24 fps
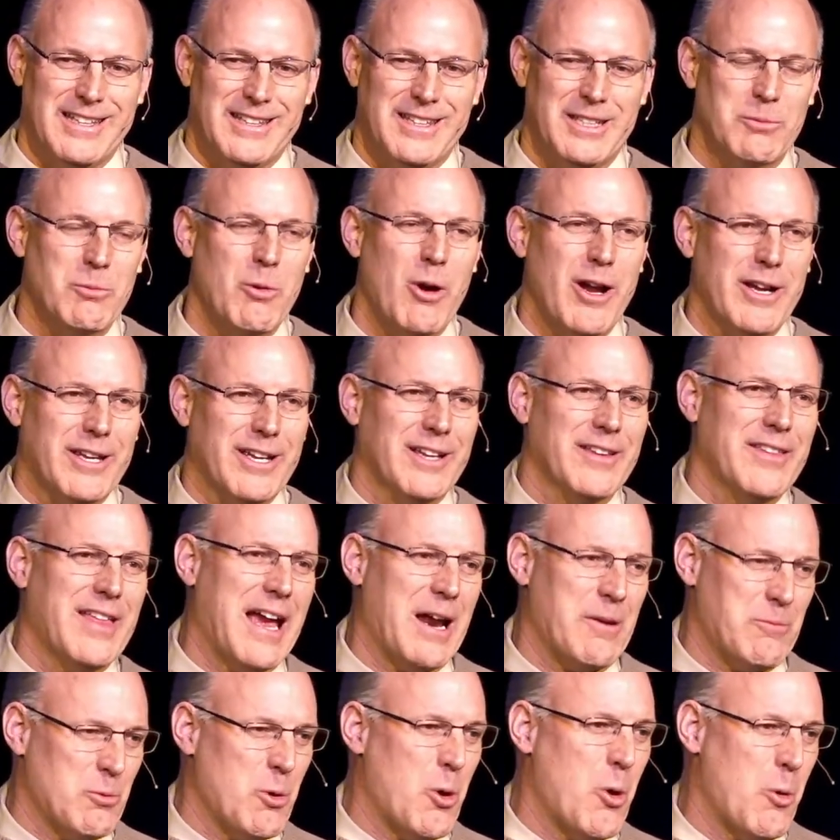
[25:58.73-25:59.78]
than walking
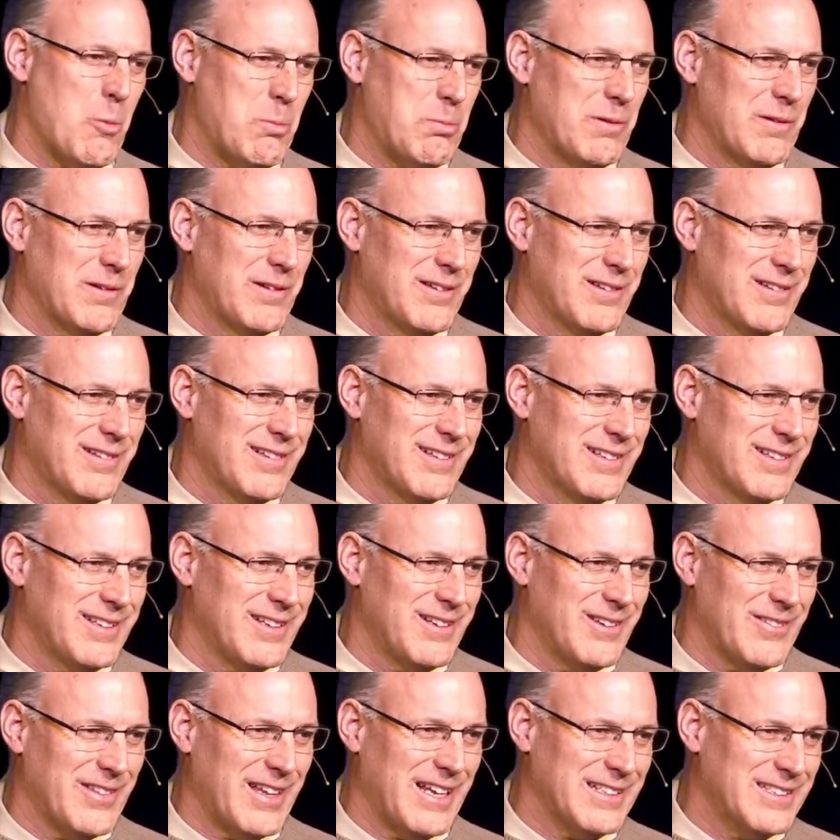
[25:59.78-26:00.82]
that rope,
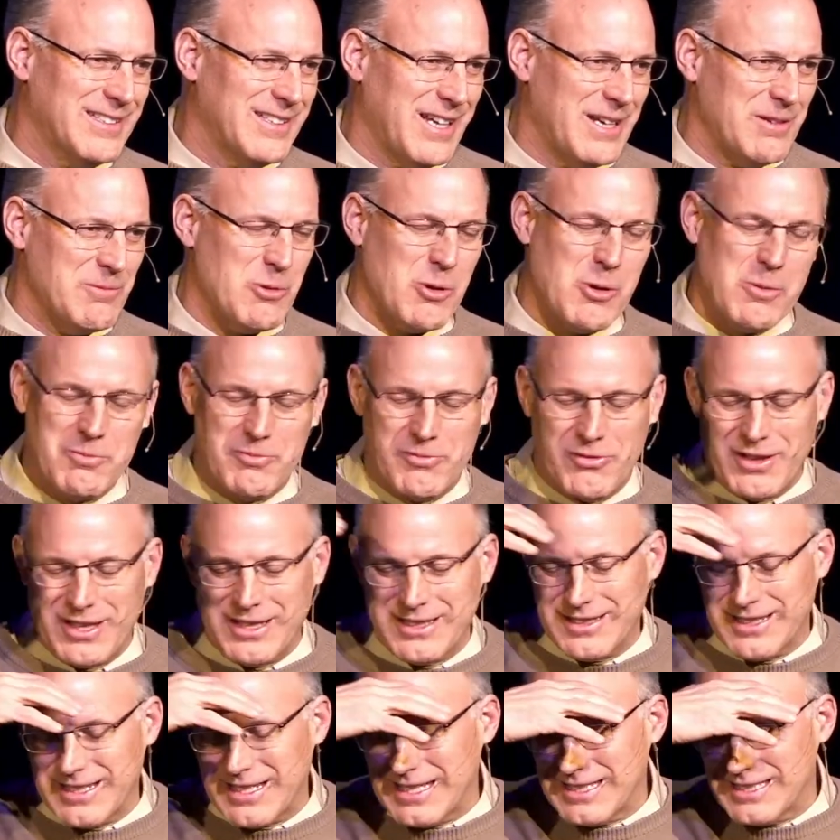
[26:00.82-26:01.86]
that tightrope
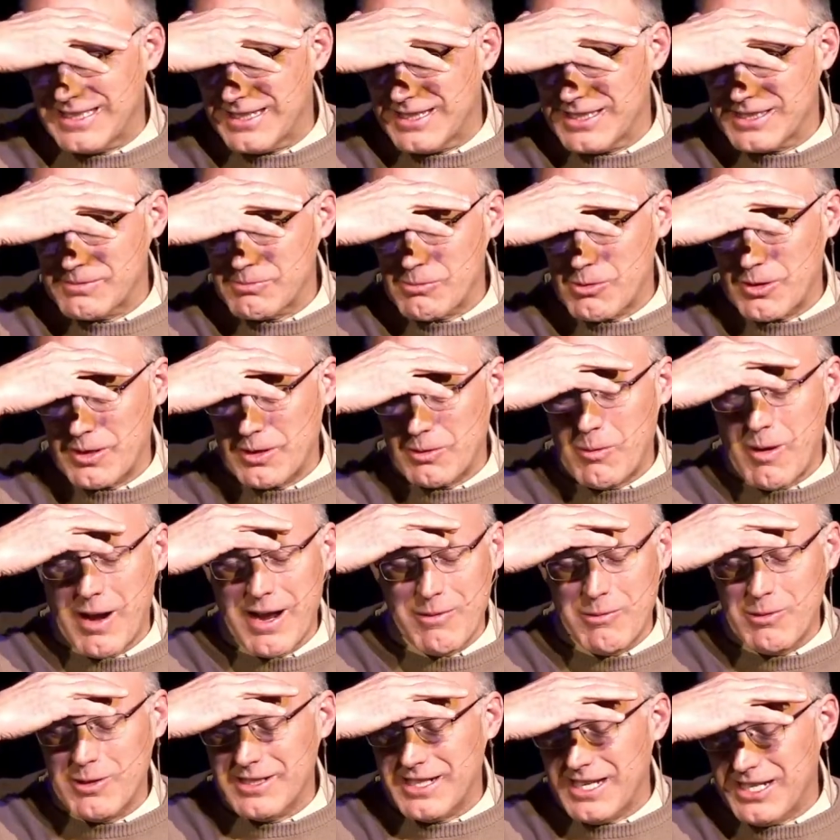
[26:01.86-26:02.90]
thing that I did this morning.
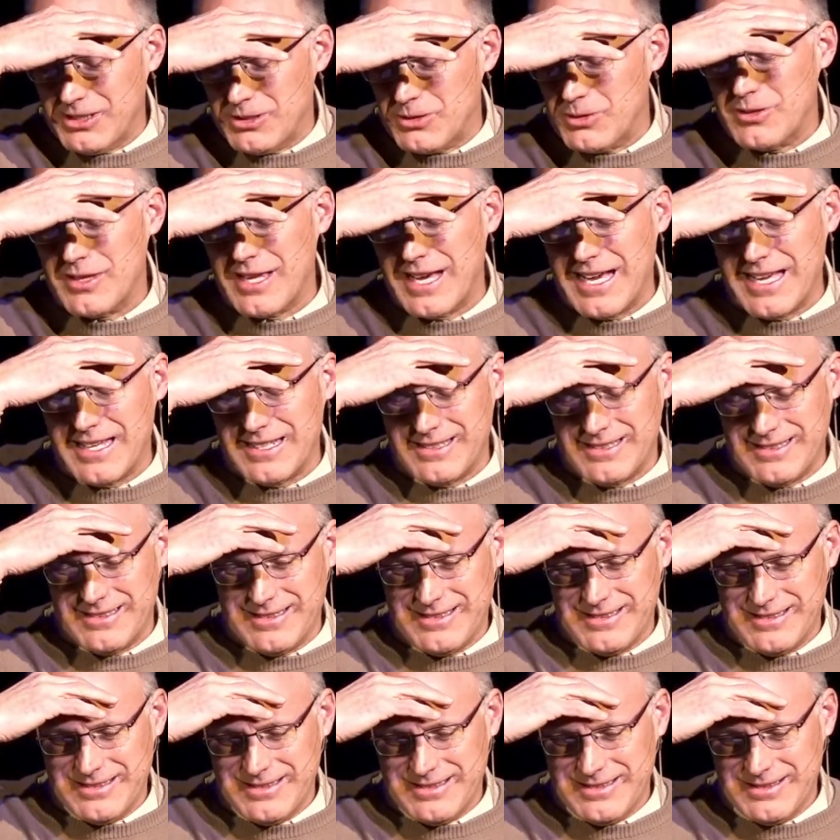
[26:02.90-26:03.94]
Why wouldn't I do that?
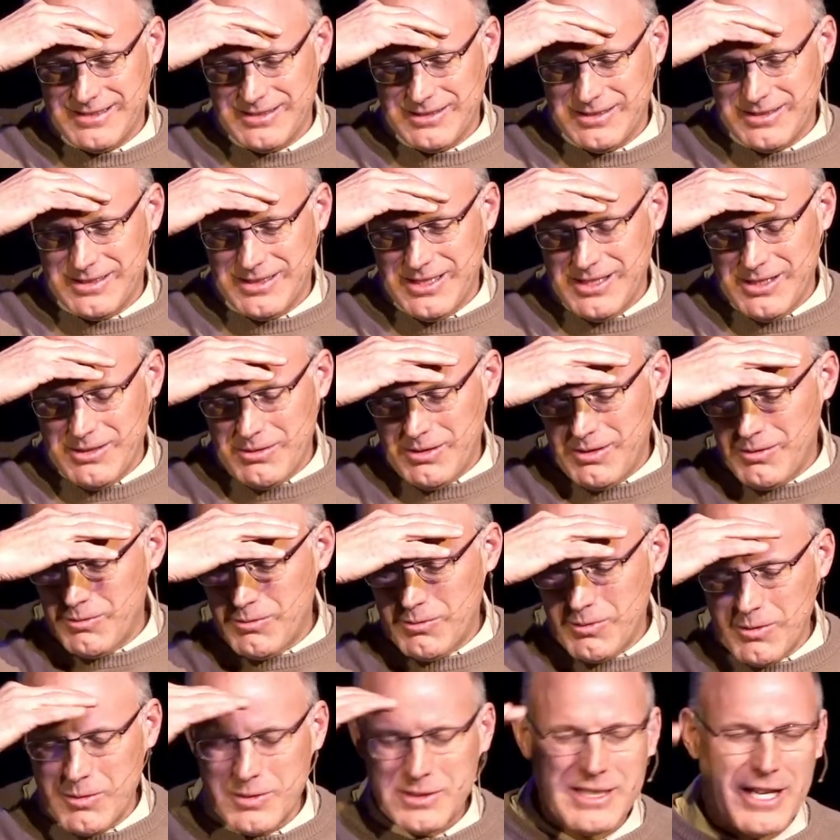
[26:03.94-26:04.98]
What
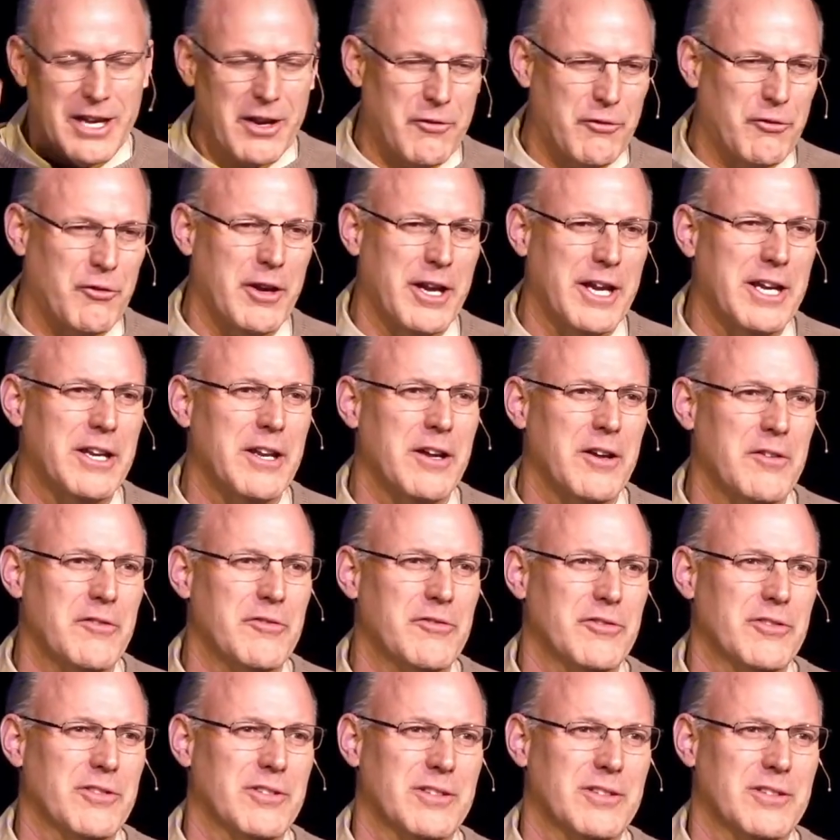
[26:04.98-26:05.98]
was I afraid of?